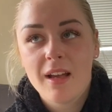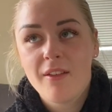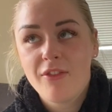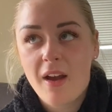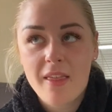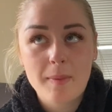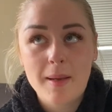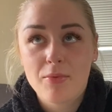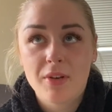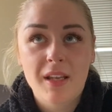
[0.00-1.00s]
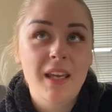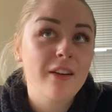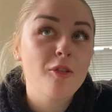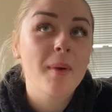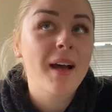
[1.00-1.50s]
for other people to
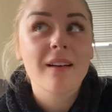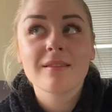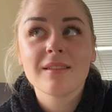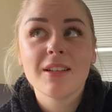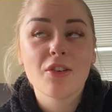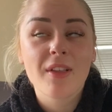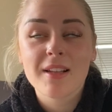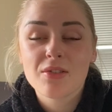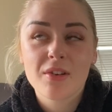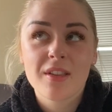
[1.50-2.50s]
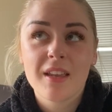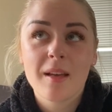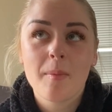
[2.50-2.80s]
hear about and all that sort of thing.